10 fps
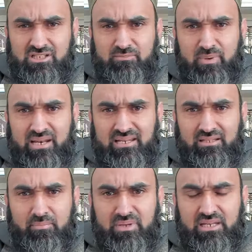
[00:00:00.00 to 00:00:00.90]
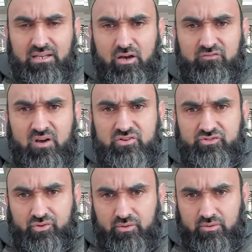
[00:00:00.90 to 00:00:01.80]
The meaning of asr.
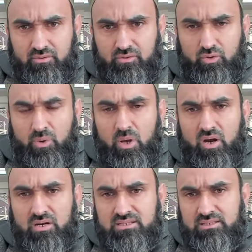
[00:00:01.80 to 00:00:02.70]
So we heard